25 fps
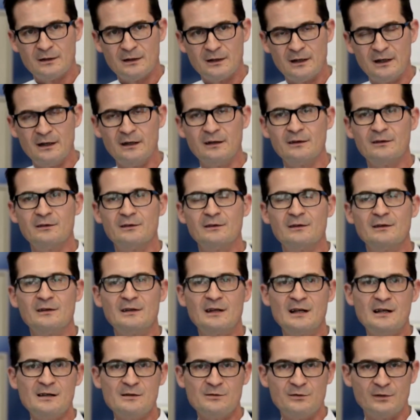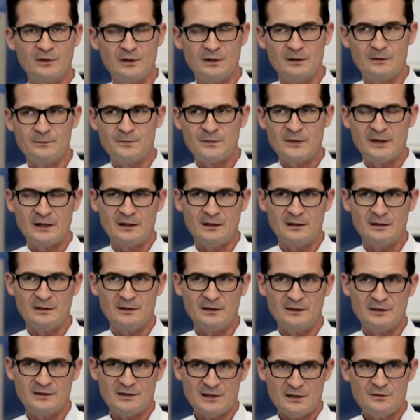and deliver
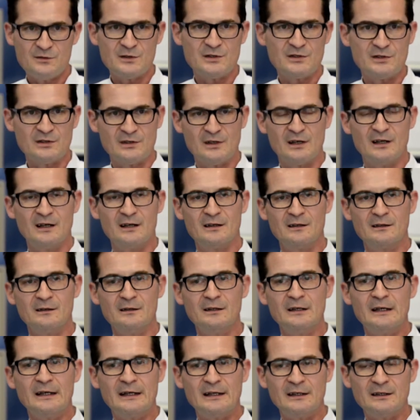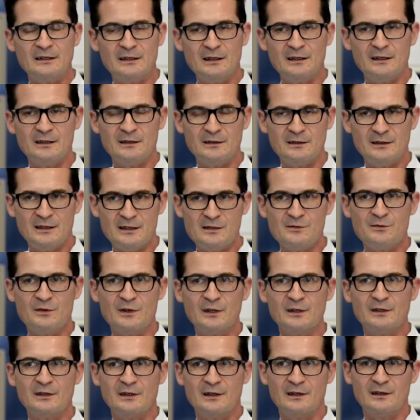the services are
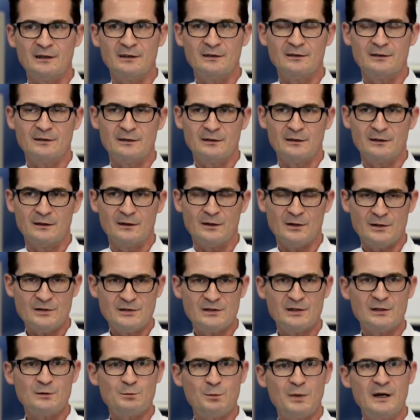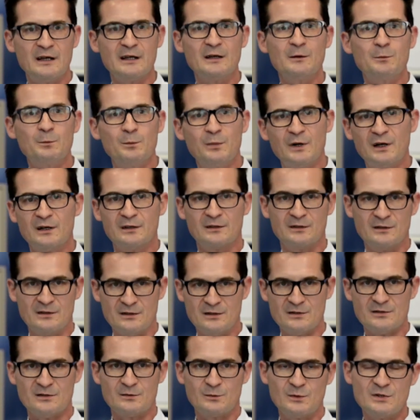delivered and hosted by
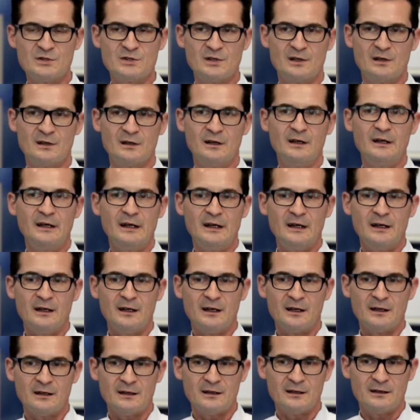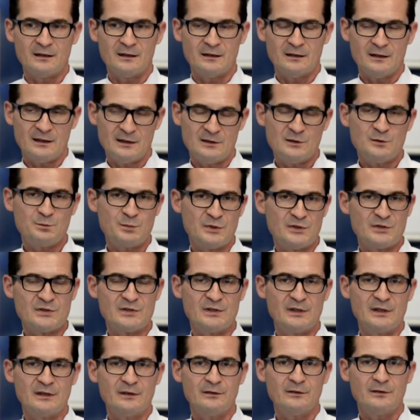partners, which are
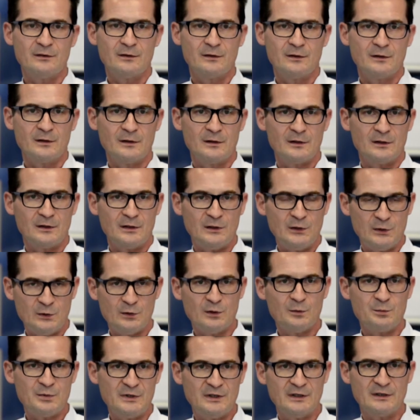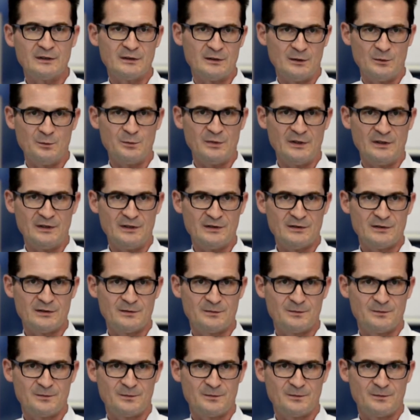100% European companies.